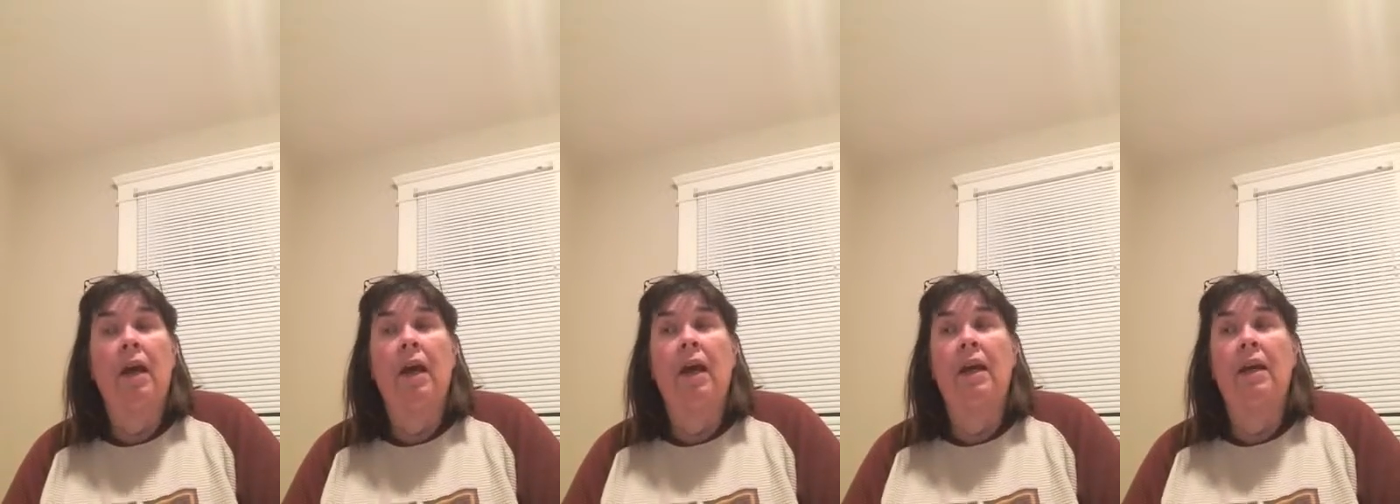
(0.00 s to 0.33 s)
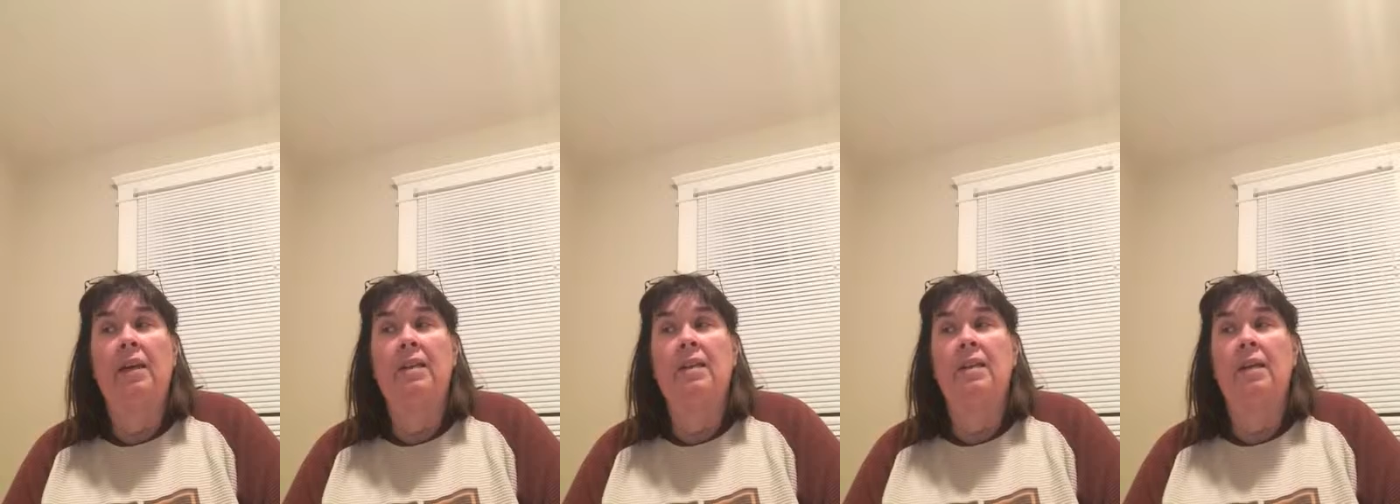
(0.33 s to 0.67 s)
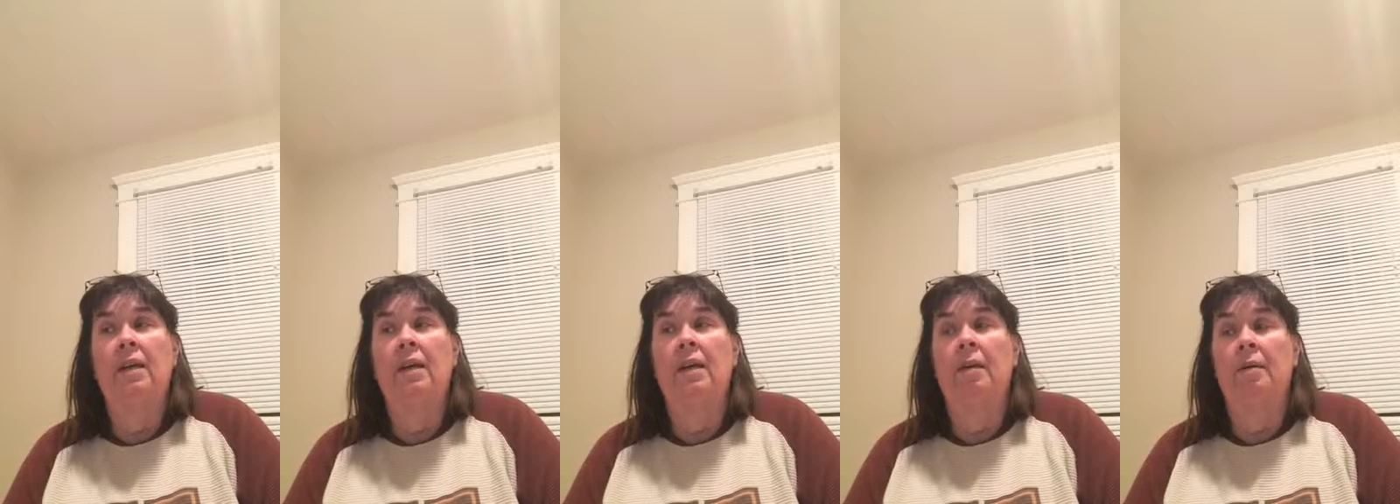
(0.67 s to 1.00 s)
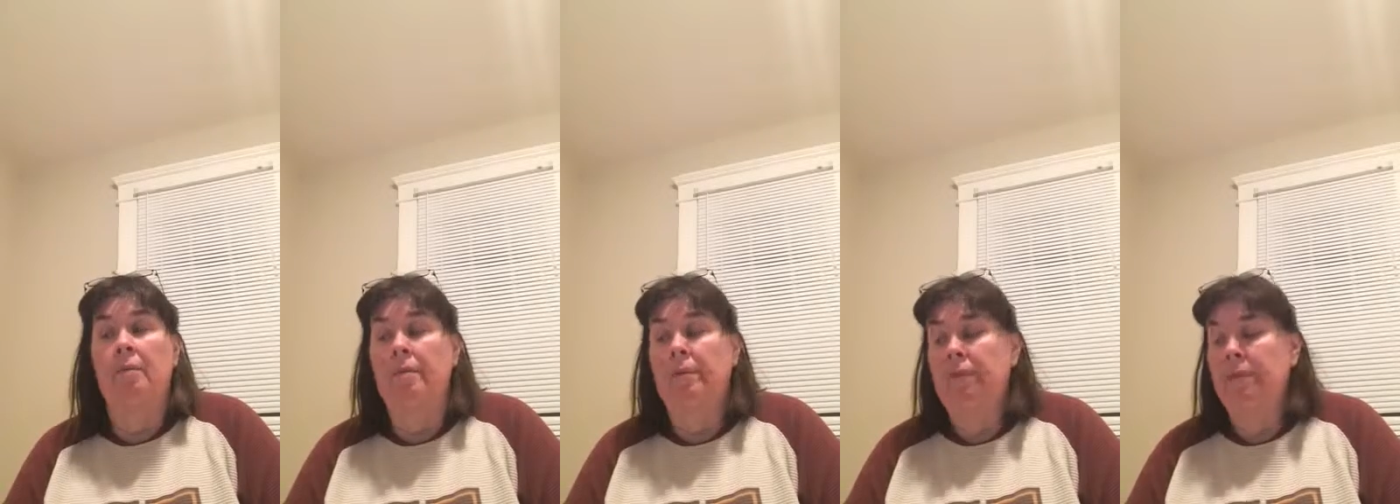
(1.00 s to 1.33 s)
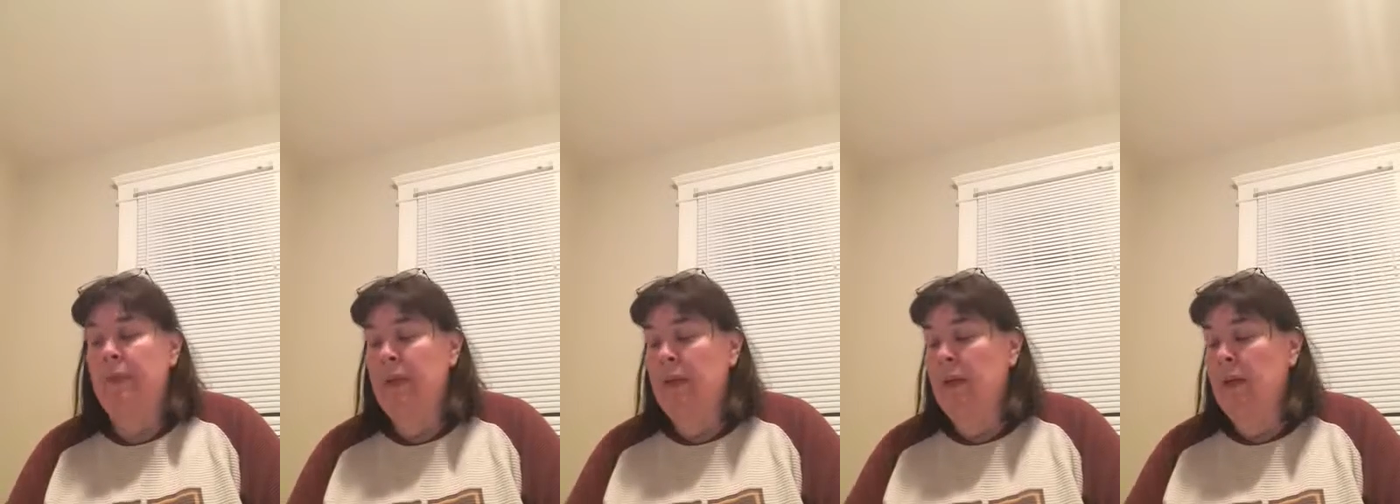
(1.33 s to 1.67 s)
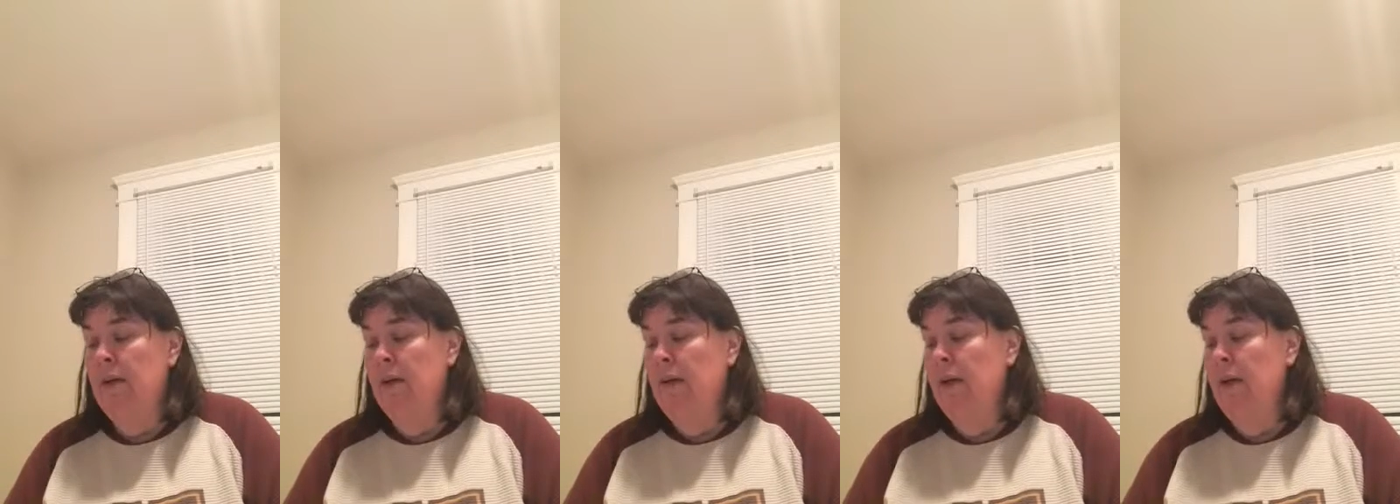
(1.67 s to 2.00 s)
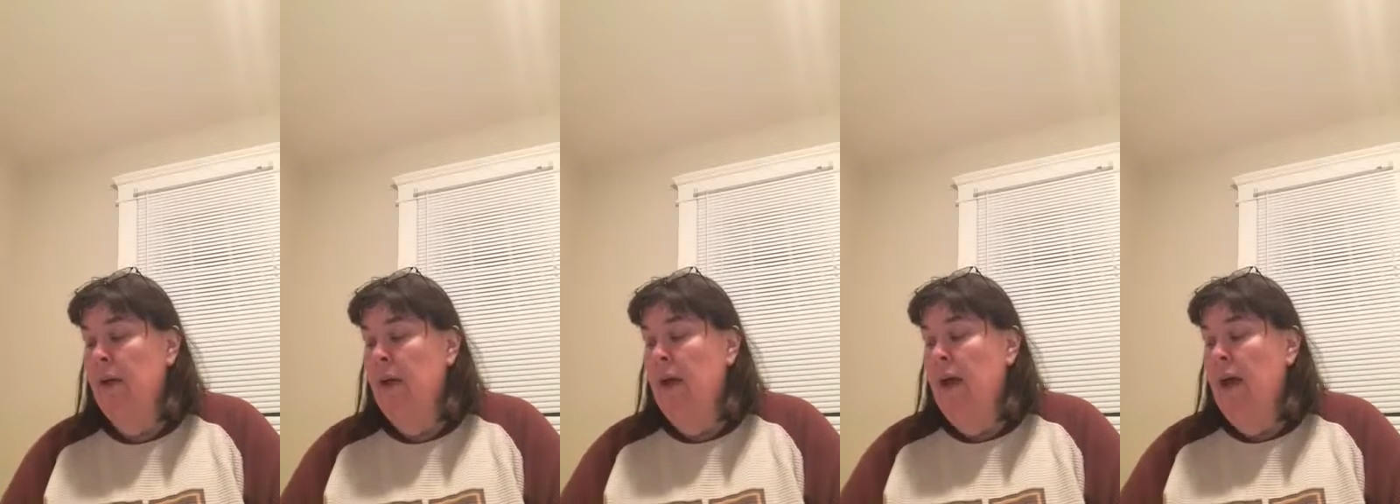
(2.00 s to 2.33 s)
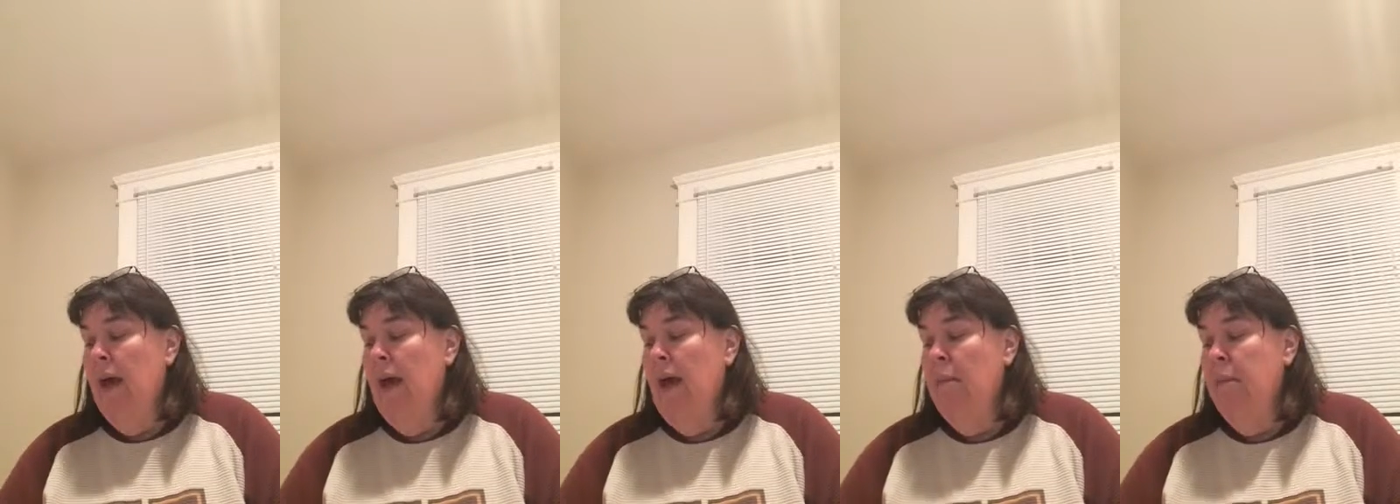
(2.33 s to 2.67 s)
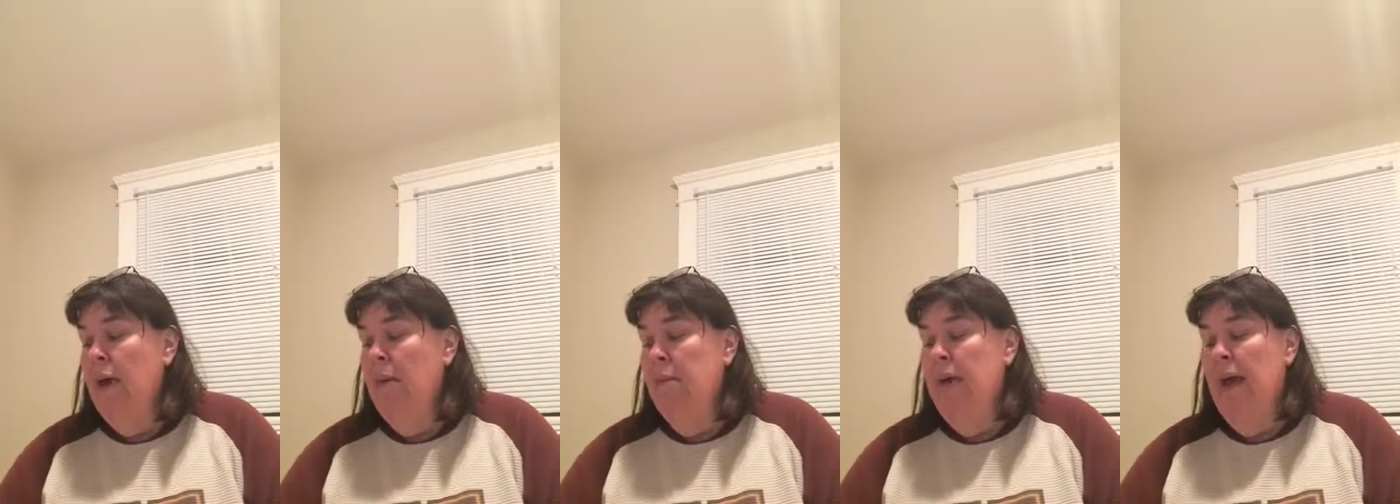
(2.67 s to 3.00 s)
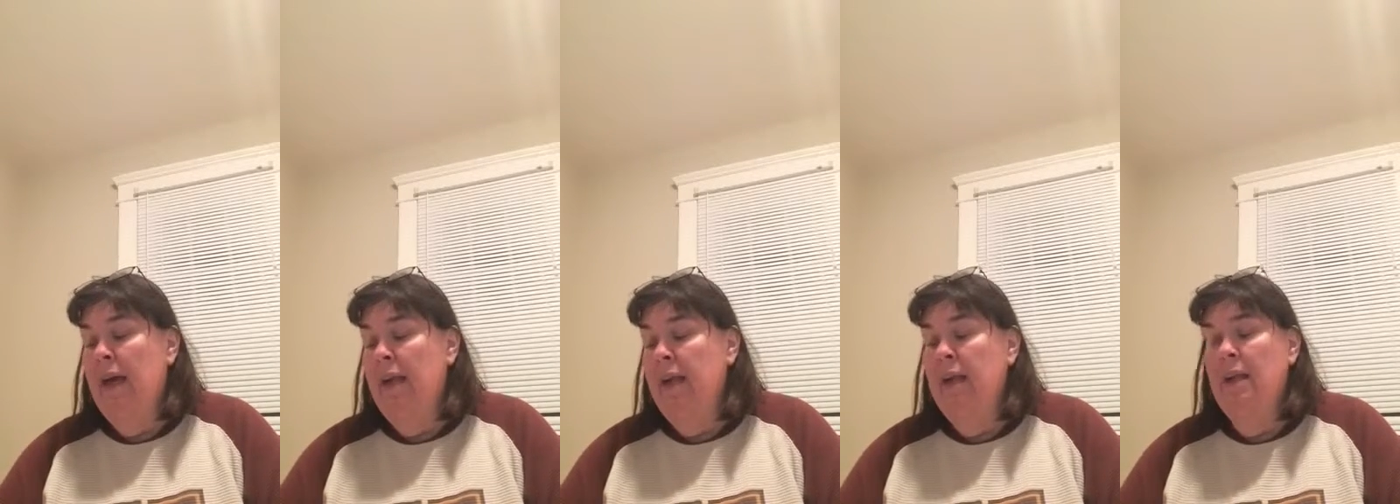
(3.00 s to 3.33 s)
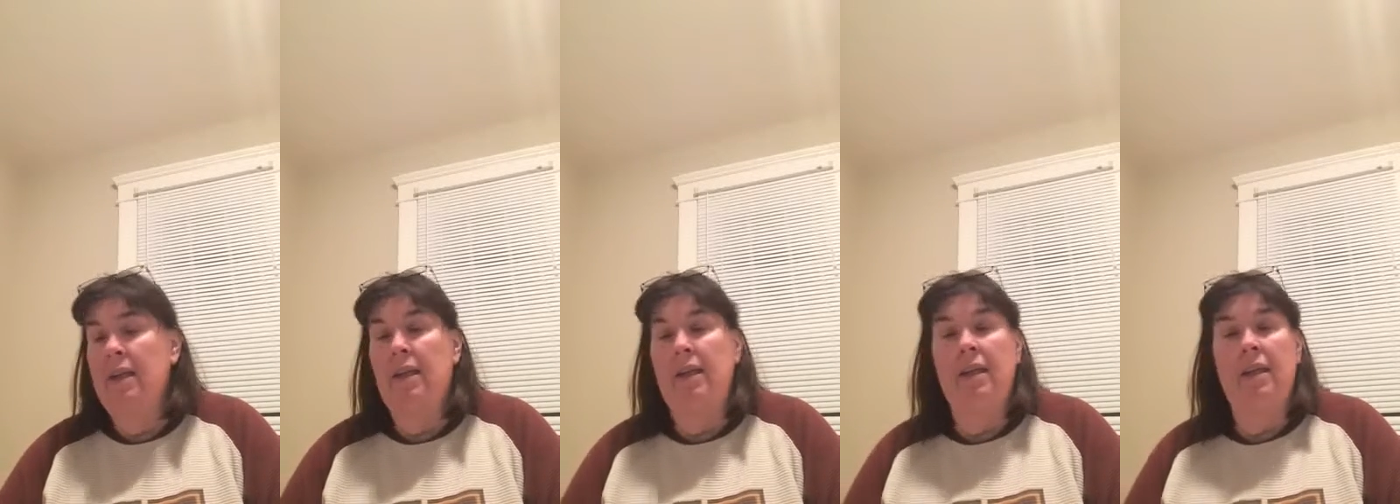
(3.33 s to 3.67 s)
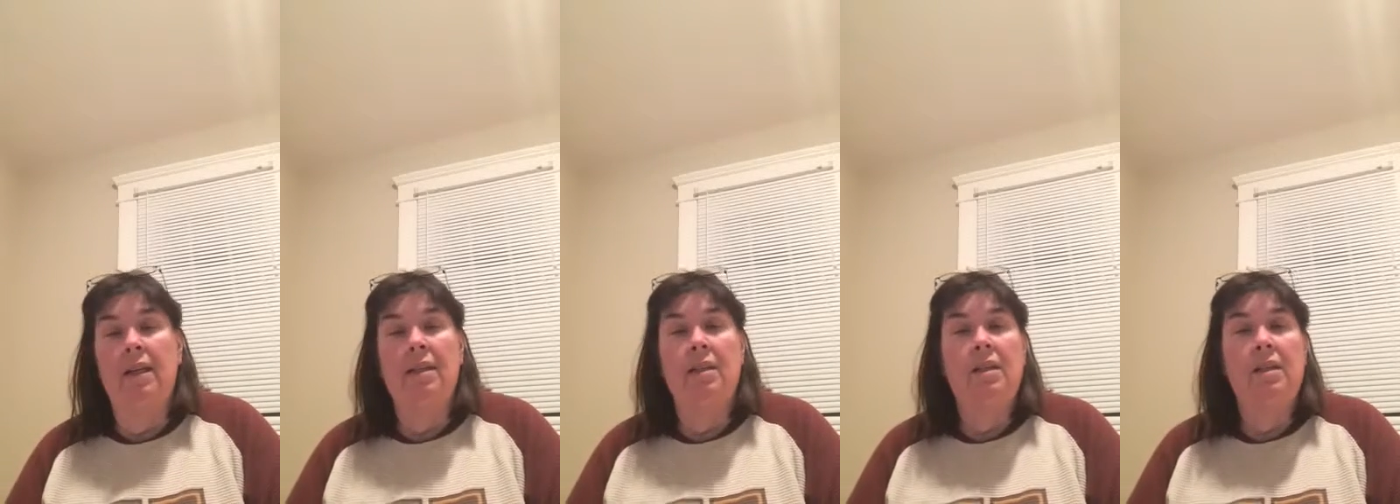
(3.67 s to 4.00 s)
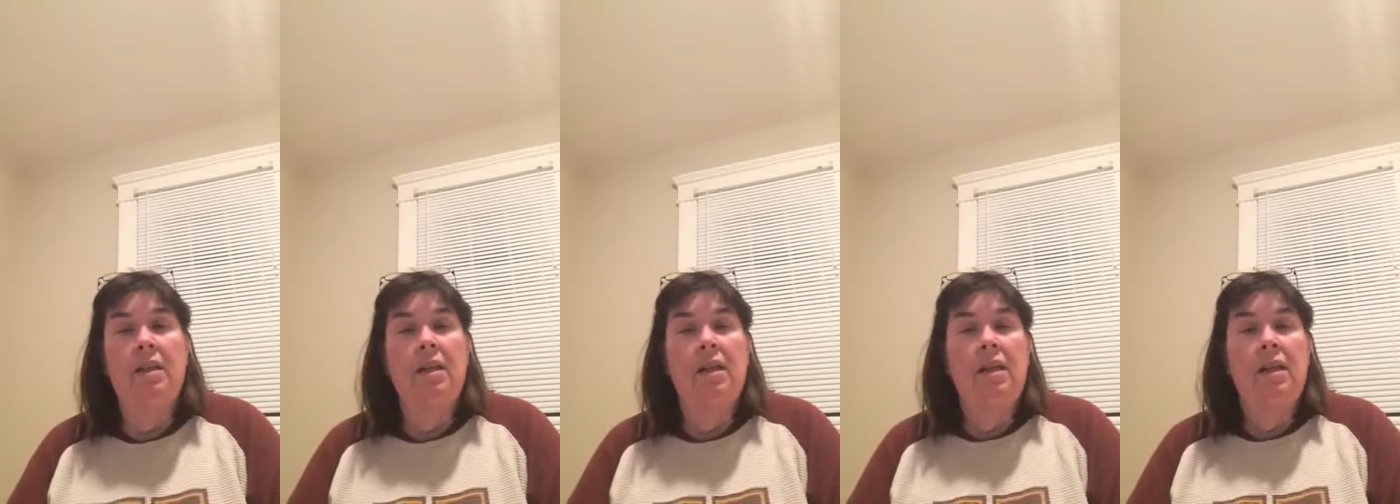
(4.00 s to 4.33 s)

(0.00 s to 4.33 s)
And at Brown Mackey and things,